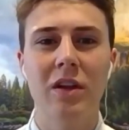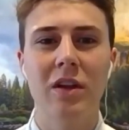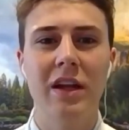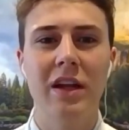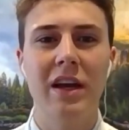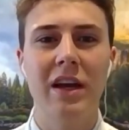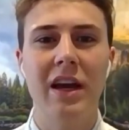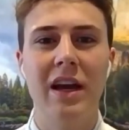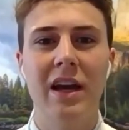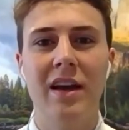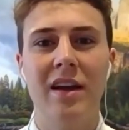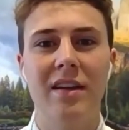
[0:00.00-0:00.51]
It
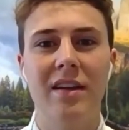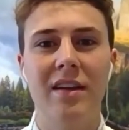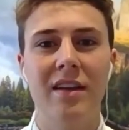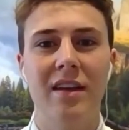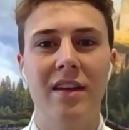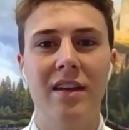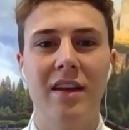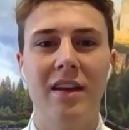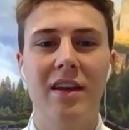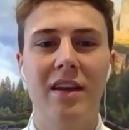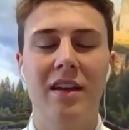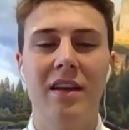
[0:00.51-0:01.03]
had
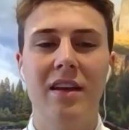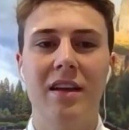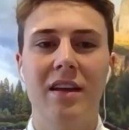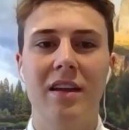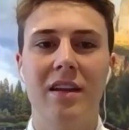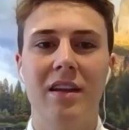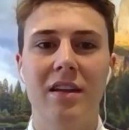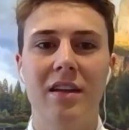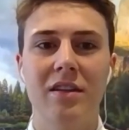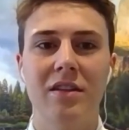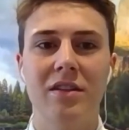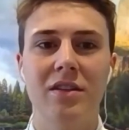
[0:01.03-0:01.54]

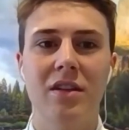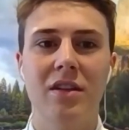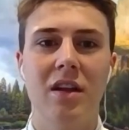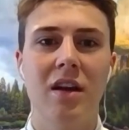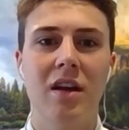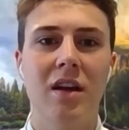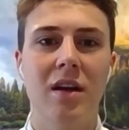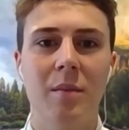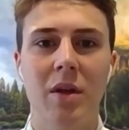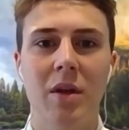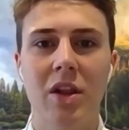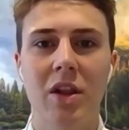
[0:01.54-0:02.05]

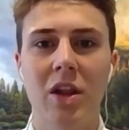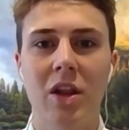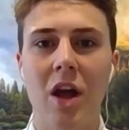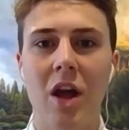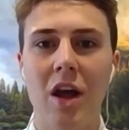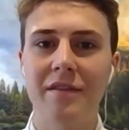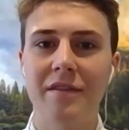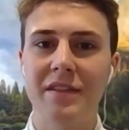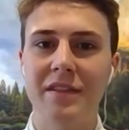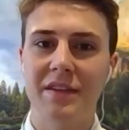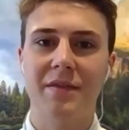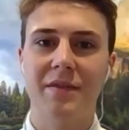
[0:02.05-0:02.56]
a lot of
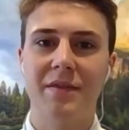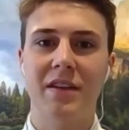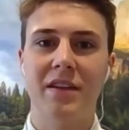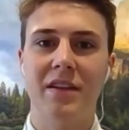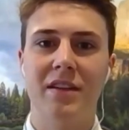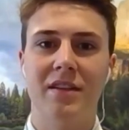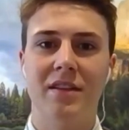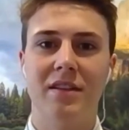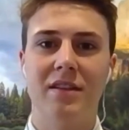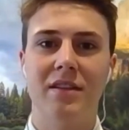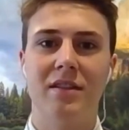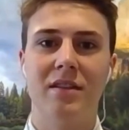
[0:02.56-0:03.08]
different
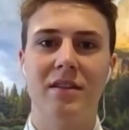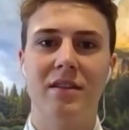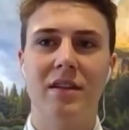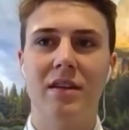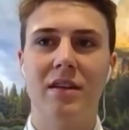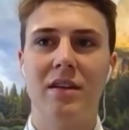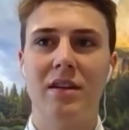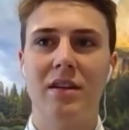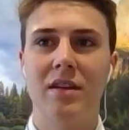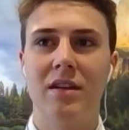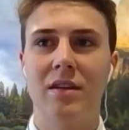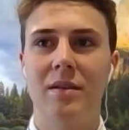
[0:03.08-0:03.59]

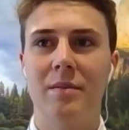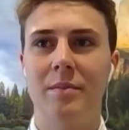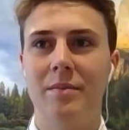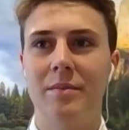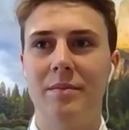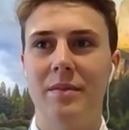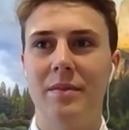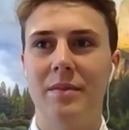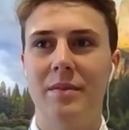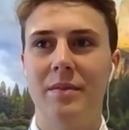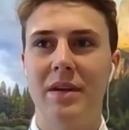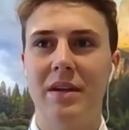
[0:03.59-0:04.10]
uh,
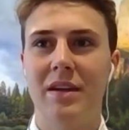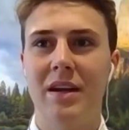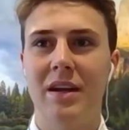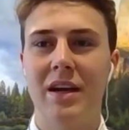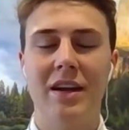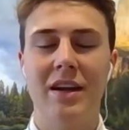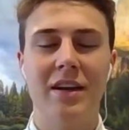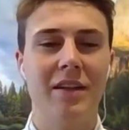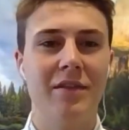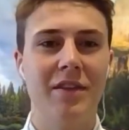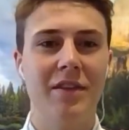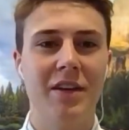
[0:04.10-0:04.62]
I
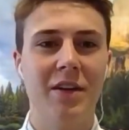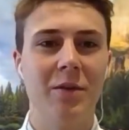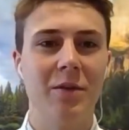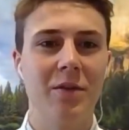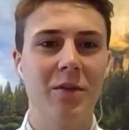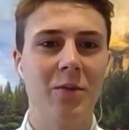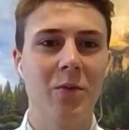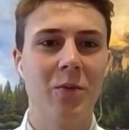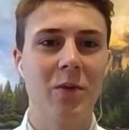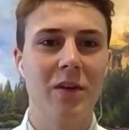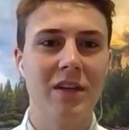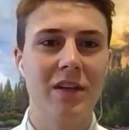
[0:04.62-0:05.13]
don't even know what the
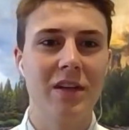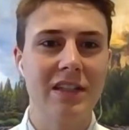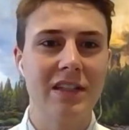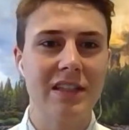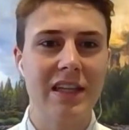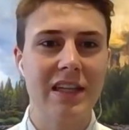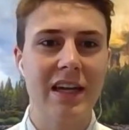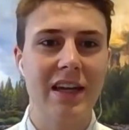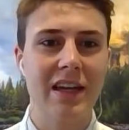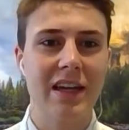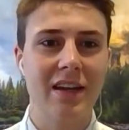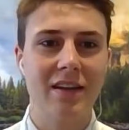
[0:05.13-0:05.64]
word is,
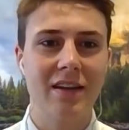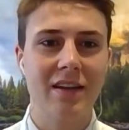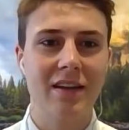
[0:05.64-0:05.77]
like